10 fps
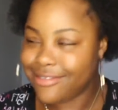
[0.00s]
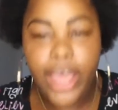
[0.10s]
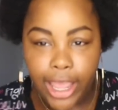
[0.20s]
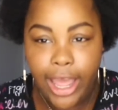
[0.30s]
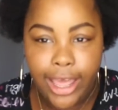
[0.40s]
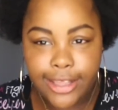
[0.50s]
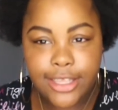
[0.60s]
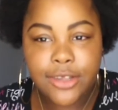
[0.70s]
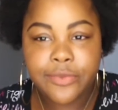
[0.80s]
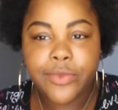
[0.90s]
Okay
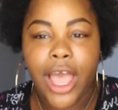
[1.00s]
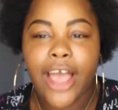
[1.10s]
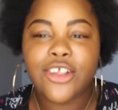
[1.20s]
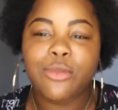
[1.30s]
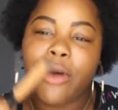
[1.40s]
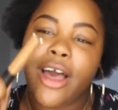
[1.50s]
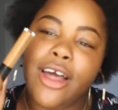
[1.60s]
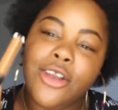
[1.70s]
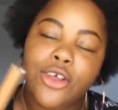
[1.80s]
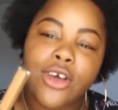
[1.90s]
guys, I just bought
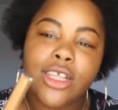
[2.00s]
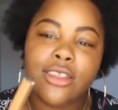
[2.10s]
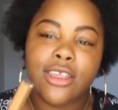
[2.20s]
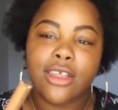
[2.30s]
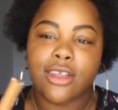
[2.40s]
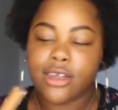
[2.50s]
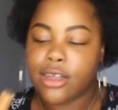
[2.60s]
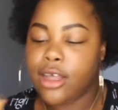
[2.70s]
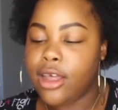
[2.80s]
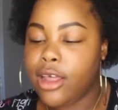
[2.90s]
a new
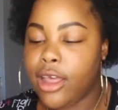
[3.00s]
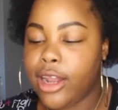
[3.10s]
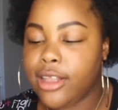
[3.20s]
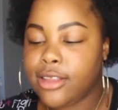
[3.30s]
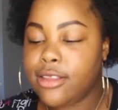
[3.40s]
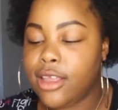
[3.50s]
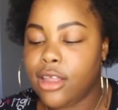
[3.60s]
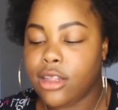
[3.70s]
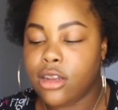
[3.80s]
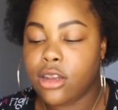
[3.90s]
concealer and it's
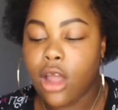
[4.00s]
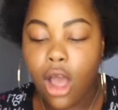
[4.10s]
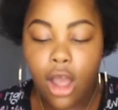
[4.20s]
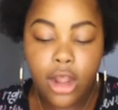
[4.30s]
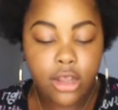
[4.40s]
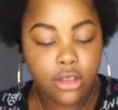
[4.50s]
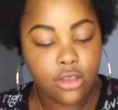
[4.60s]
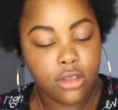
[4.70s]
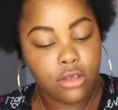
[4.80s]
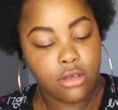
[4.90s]
the
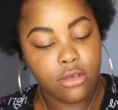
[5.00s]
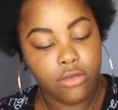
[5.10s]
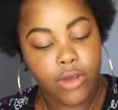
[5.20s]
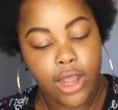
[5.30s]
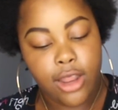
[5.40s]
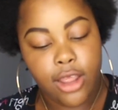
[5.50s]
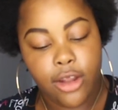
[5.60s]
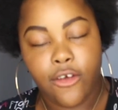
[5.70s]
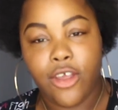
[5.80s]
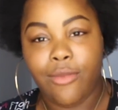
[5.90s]
NARS Radiant
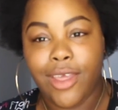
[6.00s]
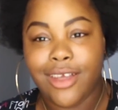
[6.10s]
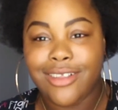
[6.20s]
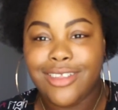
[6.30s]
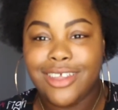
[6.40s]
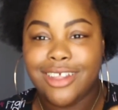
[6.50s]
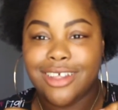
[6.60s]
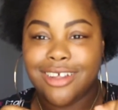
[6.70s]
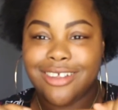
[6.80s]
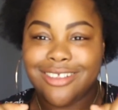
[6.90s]
Creamy Concealer.